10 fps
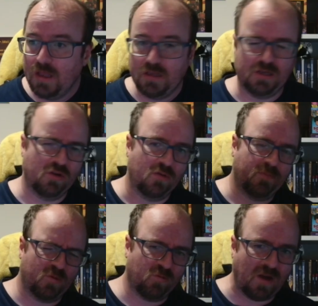You've got a
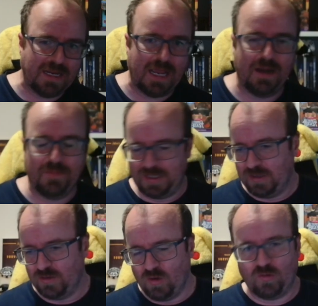great enemy, you've
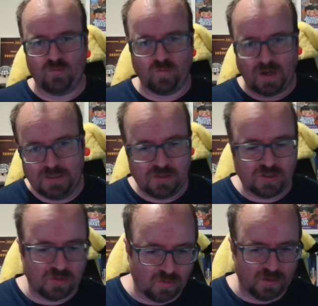got a great
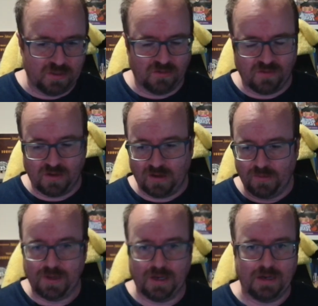story to follow,
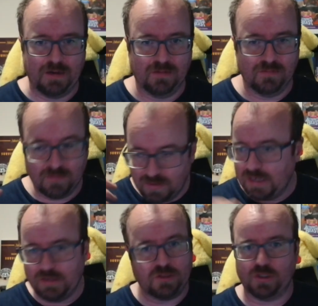and then
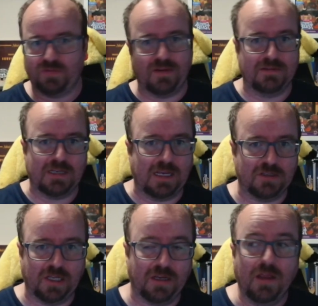it's just
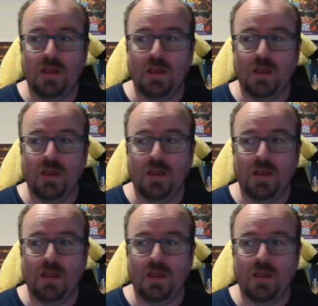fantastic.